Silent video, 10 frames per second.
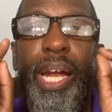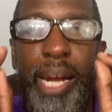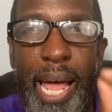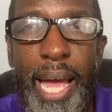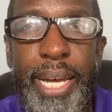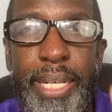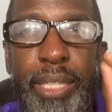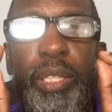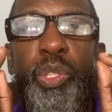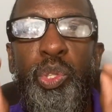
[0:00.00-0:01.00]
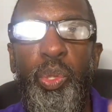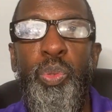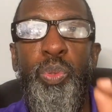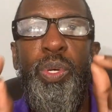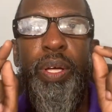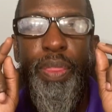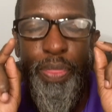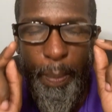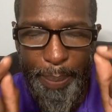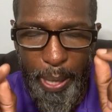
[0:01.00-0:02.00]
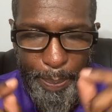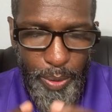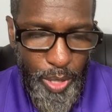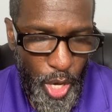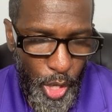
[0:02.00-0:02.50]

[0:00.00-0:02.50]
lying to the people.